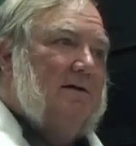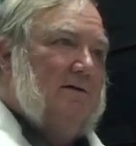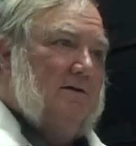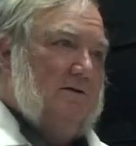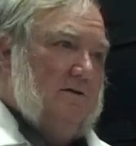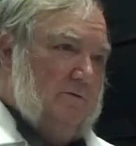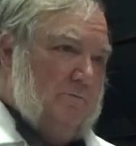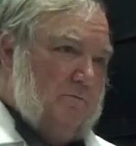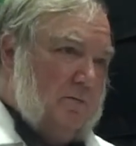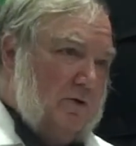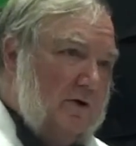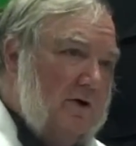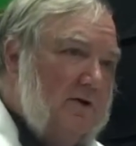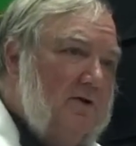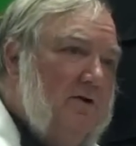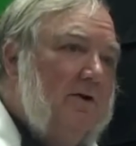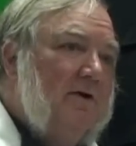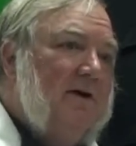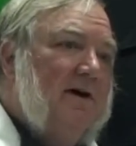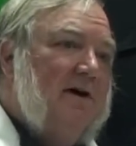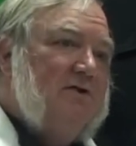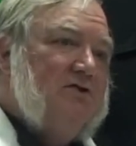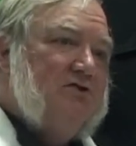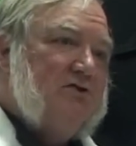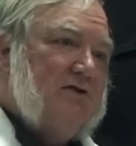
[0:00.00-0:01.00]
you burn your
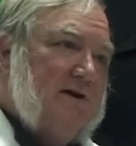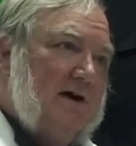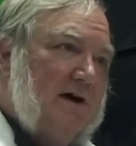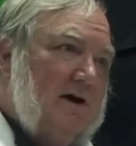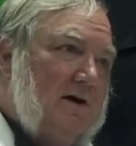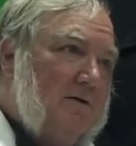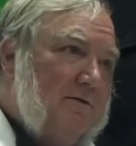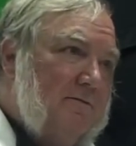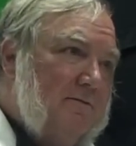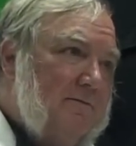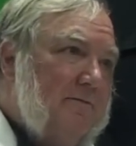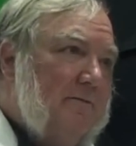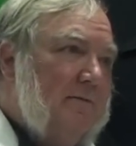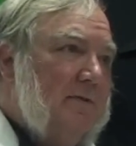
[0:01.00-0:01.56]
engine out.